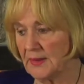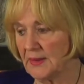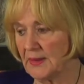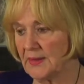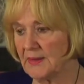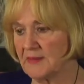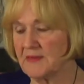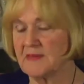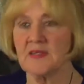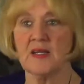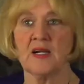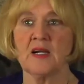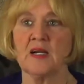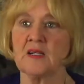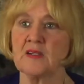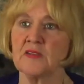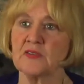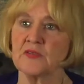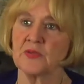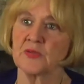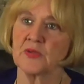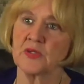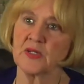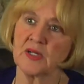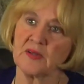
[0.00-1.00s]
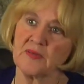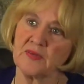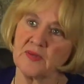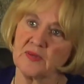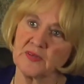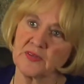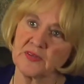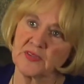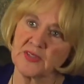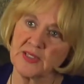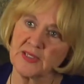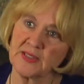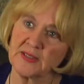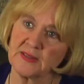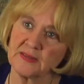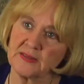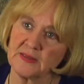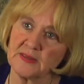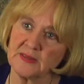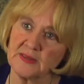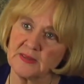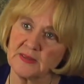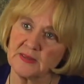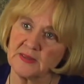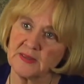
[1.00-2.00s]
it's the hardest work I've ever done."
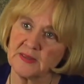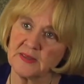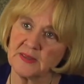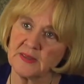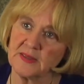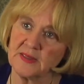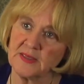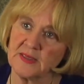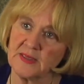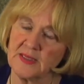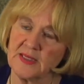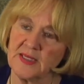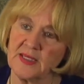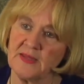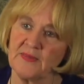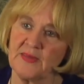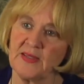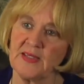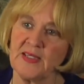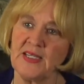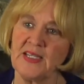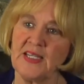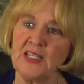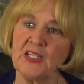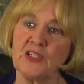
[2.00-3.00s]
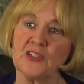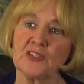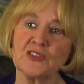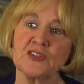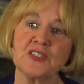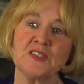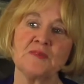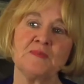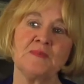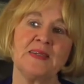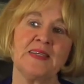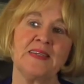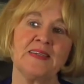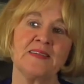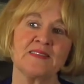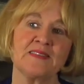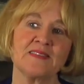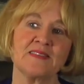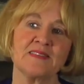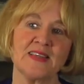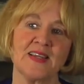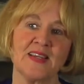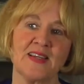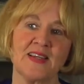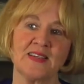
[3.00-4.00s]
And then he looked at me and
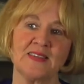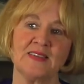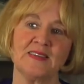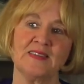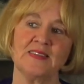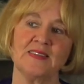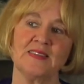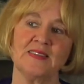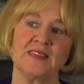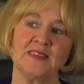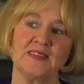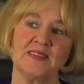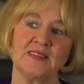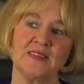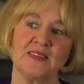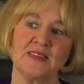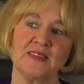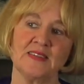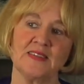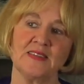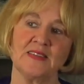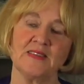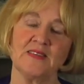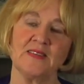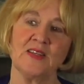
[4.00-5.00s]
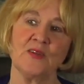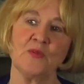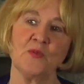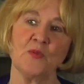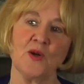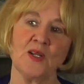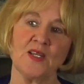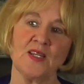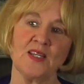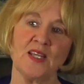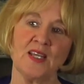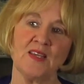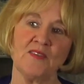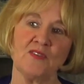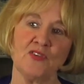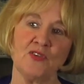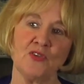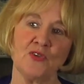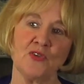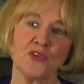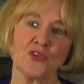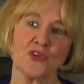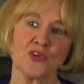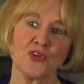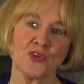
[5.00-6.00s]
said, "Then what gave
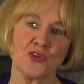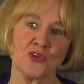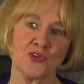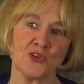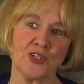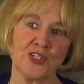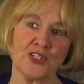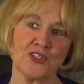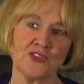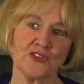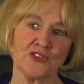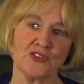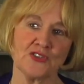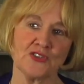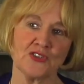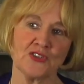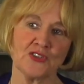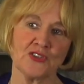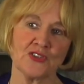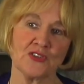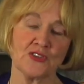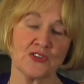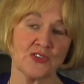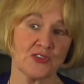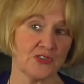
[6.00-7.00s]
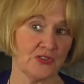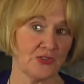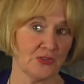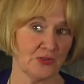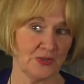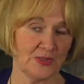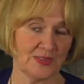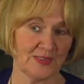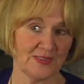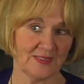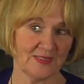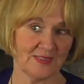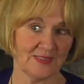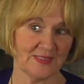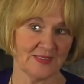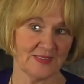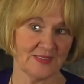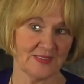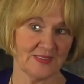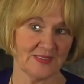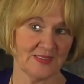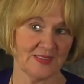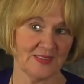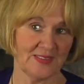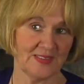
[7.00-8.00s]
you the courage to do it?"
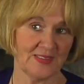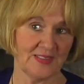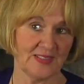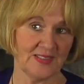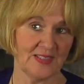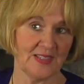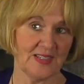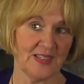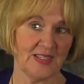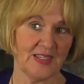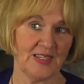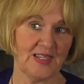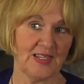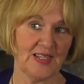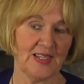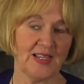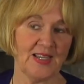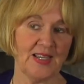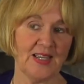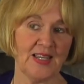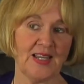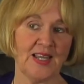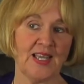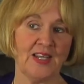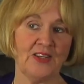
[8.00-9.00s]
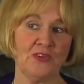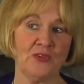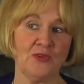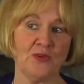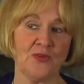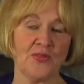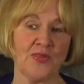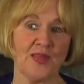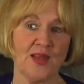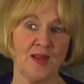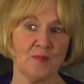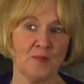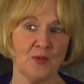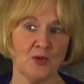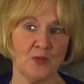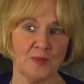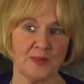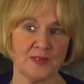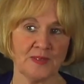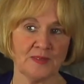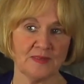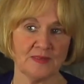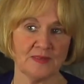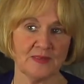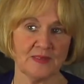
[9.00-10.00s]
And I knew at that
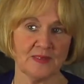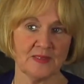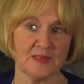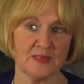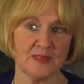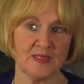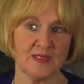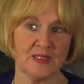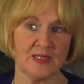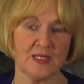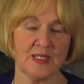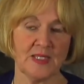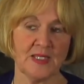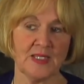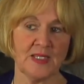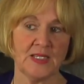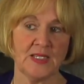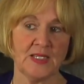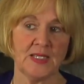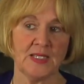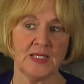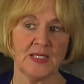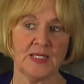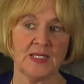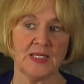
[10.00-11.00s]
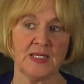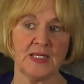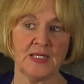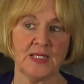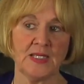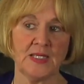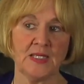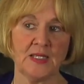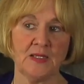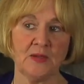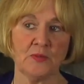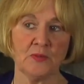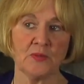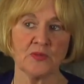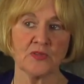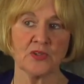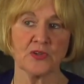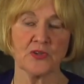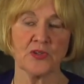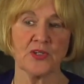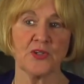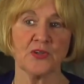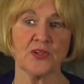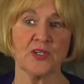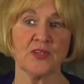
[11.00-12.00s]
moment, he was a
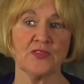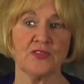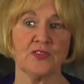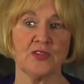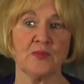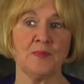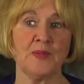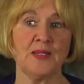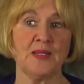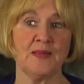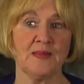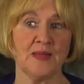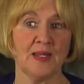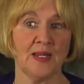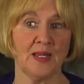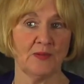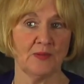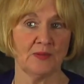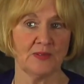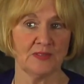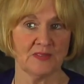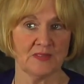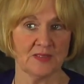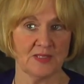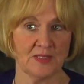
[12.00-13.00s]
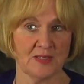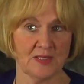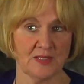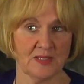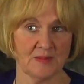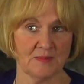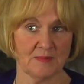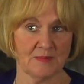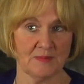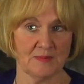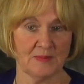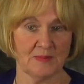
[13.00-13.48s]
greater gift to me than I was to him.